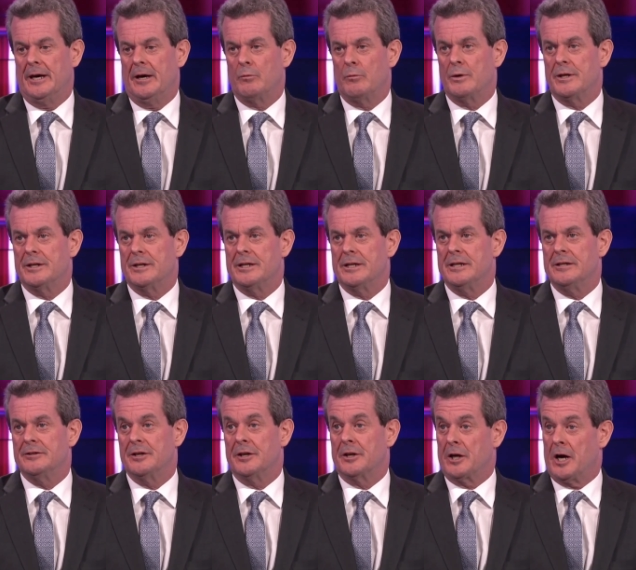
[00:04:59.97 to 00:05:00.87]
We
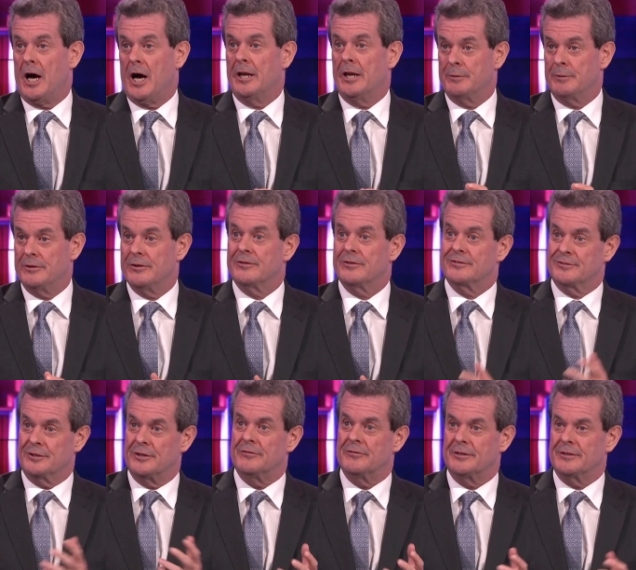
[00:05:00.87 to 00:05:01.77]
need an economy that's
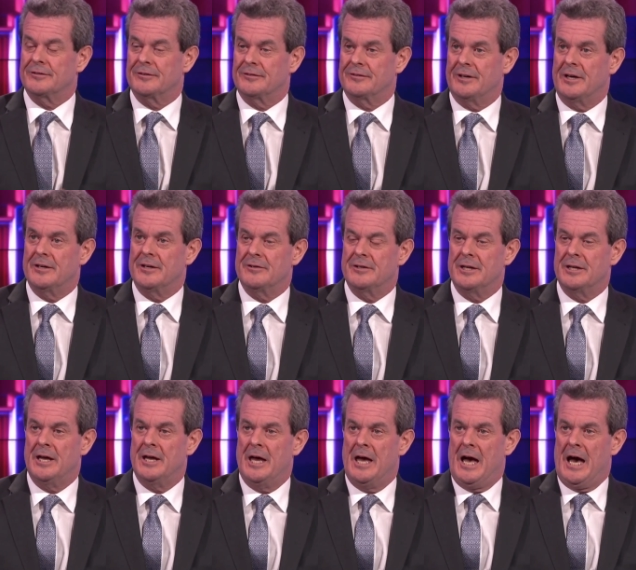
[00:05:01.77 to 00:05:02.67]
serving
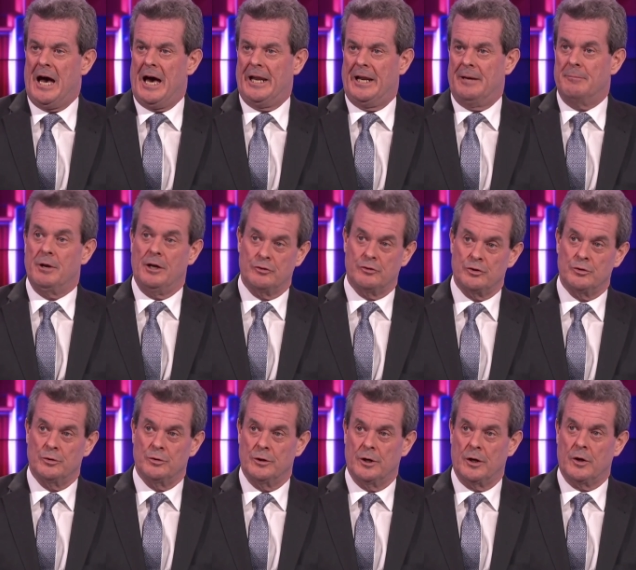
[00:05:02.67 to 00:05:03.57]
society. And I'm not sure a